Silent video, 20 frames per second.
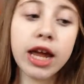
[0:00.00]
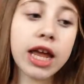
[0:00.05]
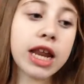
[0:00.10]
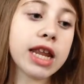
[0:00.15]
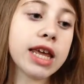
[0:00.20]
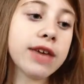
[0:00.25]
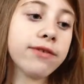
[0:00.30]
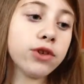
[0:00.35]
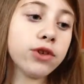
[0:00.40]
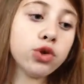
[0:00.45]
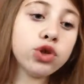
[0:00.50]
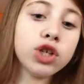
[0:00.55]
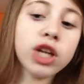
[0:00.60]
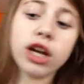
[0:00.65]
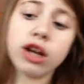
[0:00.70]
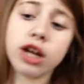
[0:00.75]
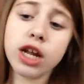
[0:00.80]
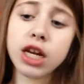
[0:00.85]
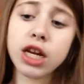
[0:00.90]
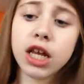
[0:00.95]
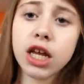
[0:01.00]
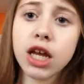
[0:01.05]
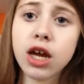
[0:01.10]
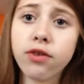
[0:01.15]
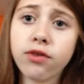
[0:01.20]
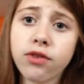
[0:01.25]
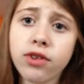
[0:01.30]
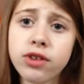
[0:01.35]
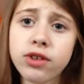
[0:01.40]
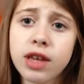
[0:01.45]
and if you share any
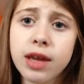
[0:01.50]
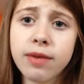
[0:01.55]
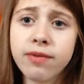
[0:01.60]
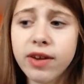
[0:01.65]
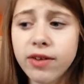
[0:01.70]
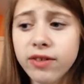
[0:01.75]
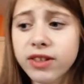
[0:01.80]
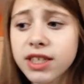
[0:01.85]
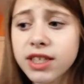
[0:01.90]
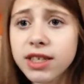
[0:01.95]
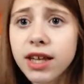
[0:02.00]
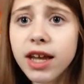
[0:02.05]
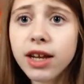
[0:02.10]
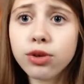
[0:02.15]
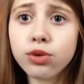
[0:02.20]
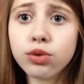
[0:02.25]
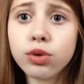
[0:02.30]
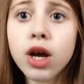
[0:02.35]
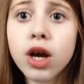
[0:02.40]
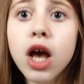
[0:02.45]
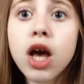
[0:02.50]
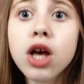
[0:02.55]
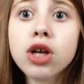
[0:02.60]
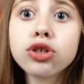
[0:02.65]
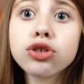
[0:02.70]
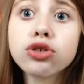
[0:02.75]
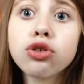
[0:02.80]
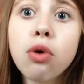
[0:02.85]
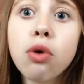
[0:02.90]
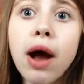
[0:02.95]
of the same favorites as I do.
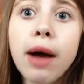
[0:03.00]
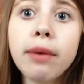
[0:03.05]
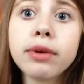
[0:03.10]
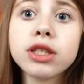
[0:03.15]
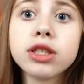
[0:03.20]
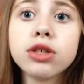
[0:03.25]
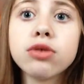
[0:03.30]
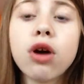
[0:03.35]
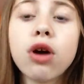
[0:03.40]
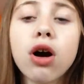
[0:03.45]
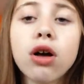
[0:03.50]
So I will see you